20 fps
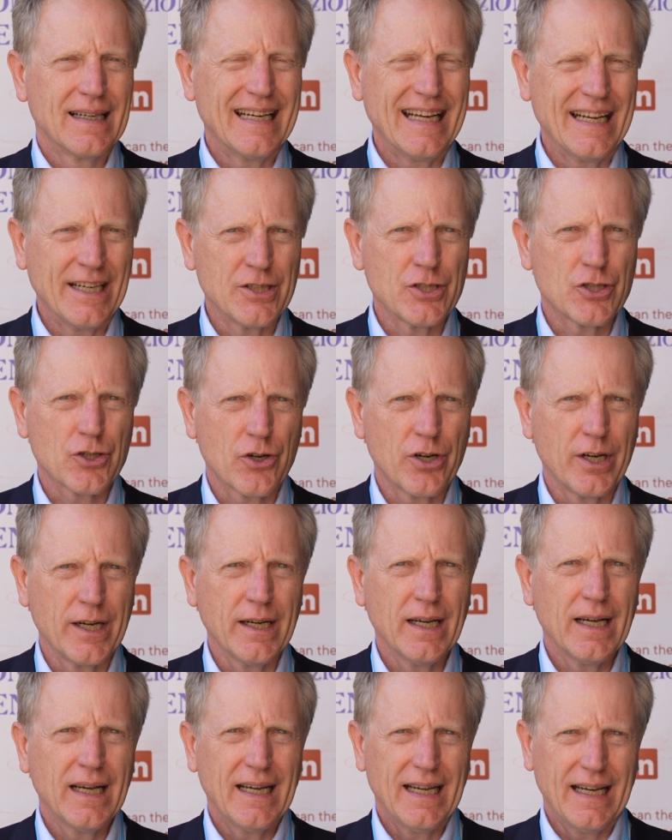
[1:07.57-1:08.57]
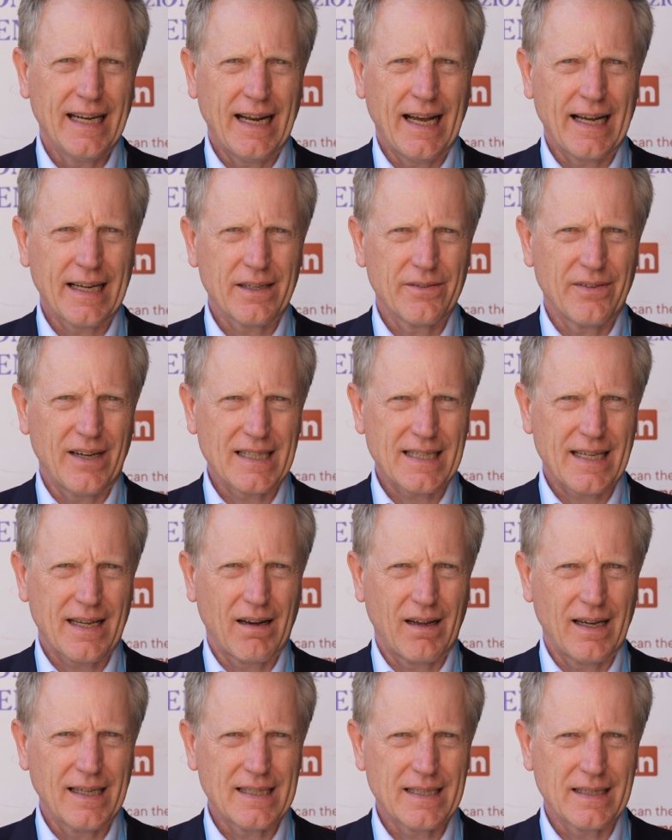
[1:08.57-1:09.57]
injury in ANCA
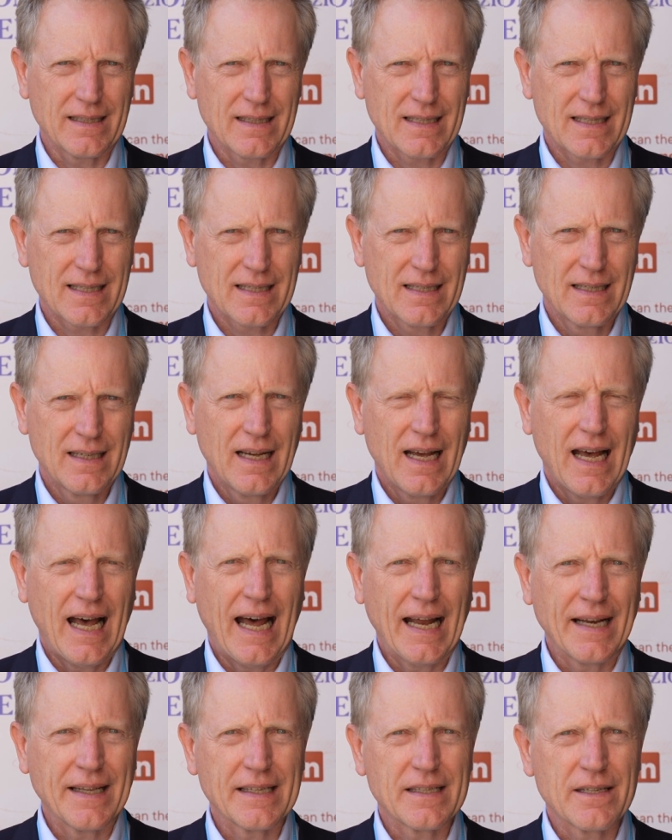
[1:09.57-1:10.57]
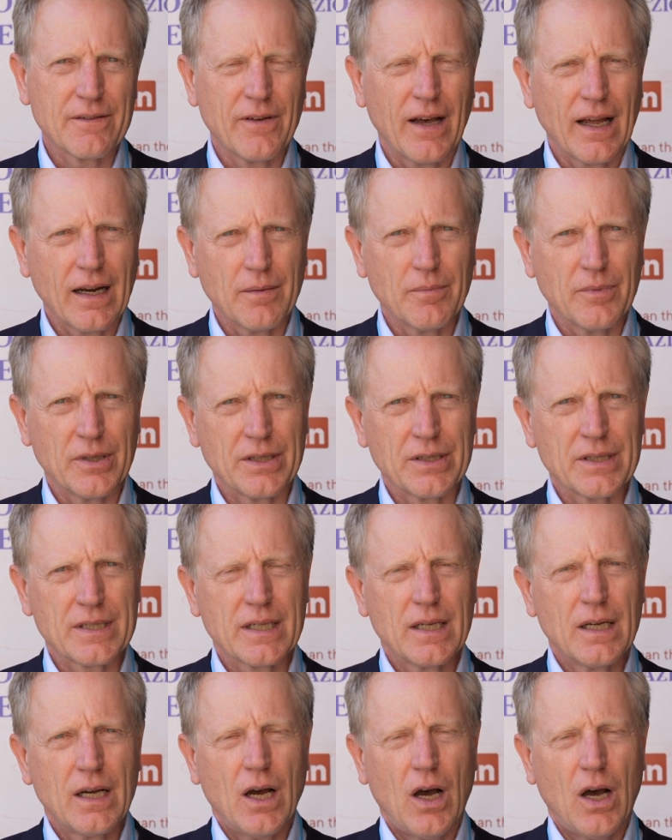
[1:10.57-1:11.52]
vasculitis and the development